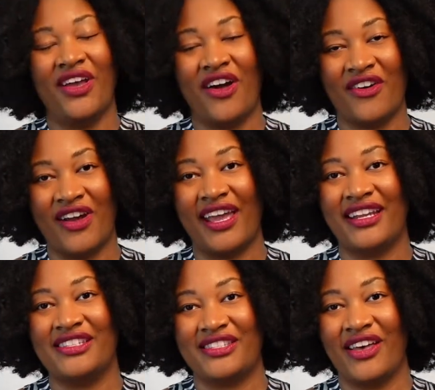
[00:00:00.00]
All
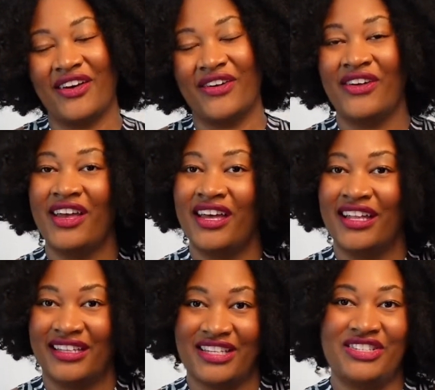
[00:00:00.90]
right, so
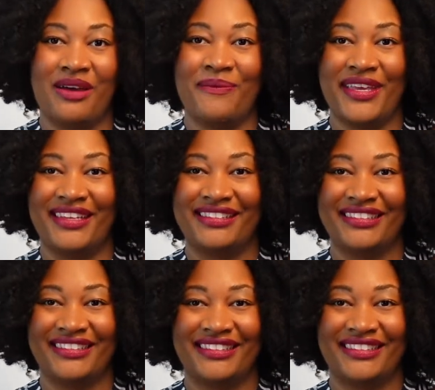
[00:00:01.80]
let's jump in.